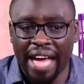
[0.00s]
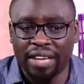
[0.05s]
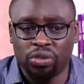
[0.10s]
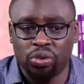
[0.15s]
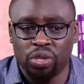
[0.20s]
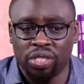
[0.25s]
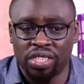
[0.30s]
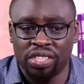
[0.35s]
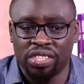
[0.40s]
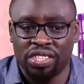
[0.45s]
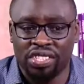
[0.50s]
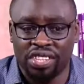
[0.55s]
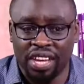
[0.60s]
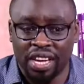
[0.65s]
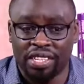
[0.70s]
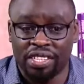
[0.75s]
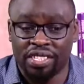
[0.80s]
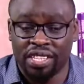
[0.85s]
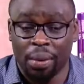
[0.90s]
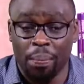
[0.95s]
to just
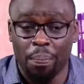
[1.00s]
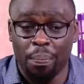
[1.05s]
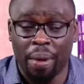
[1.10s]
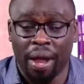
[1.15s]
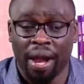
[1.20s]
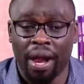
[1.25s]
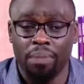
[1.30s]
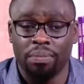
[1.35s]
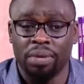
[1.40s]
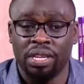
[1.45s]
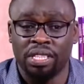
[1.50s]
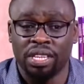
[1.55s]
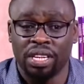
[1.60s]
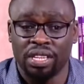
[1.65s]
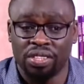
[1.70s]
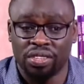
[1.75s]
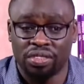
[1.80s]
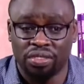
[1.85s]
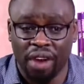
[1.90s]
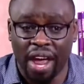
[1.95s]
set some
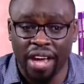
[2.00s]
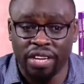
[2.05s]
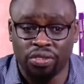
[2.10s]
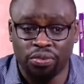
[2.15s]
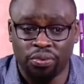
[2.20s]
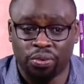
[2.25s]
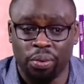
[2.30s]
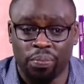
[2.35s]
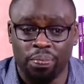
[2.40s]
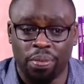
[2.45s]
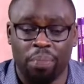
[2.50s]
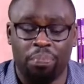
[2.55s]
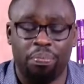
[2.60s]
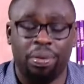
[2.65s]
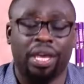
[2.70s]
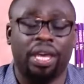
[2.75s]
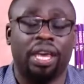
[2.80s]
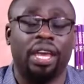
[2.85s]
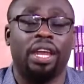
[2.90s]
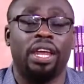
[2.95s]
parameters right from the
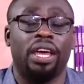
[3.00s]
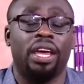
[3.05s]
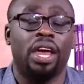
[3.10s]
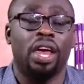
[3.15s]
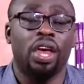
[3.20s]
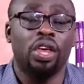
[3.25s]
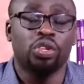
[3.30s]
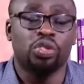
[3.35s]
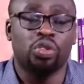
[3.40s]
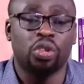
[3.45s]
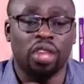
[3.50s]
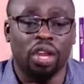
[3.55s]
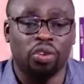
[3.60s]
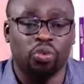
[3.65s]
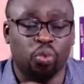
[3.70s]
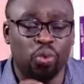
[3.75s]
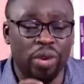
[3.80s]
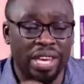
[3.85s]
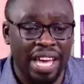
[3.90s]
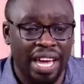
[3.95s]
beginning so that
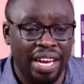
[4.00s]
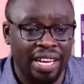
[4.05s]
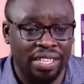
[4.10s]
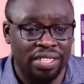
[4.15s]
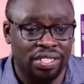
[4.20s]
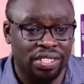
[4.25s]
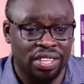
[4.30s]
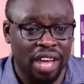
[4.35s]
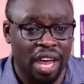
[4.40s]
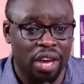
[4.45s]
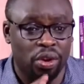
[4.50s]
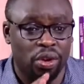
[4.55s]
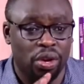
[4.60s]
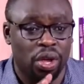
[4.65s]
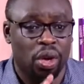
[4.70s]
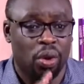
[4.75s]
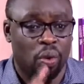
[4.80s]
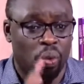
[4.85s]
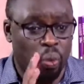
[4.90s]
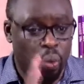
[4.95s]
we understand
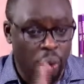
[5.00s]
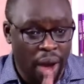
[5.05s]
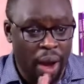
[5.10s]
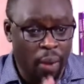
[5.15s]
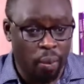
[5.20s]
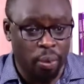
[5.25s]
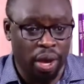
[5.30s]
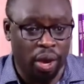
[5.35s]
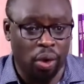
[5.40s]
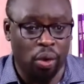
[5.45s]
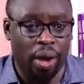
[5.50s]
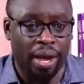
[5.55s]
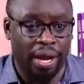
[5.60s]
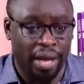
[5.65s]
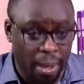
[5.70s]
where we're going.